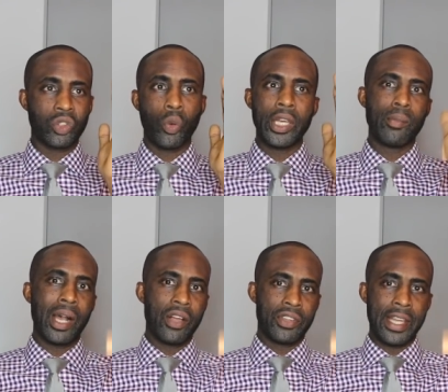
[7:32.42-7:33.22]
20
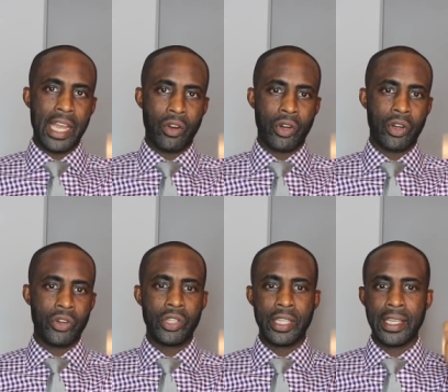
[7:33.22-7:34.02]
miles an
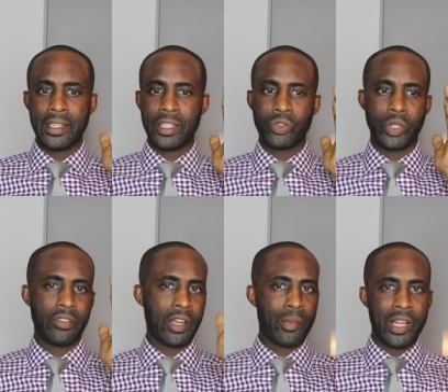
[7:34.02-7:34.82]
hour, you can get there
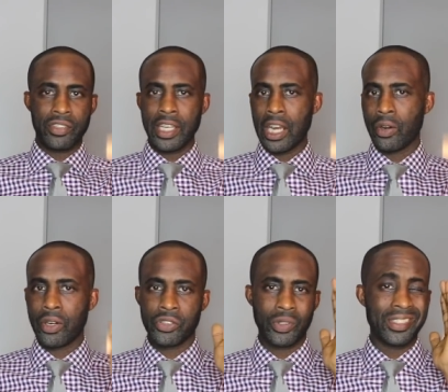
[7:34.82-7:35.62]
25 miles an
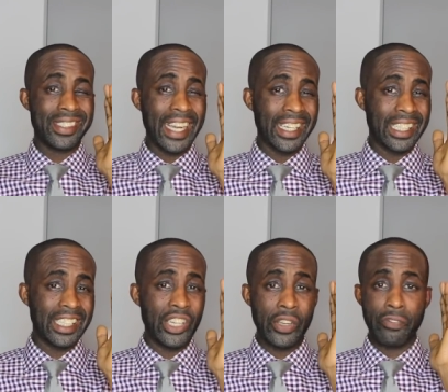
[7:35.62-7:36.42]
hour, so it's
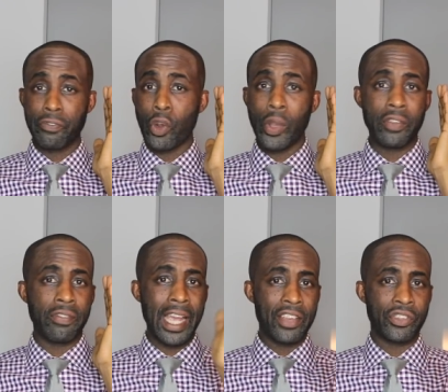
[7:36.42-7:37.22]
technically going
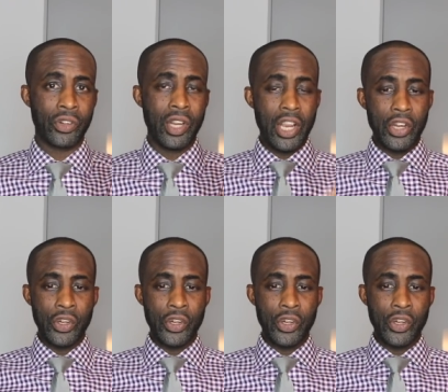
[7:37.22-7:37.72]
faster.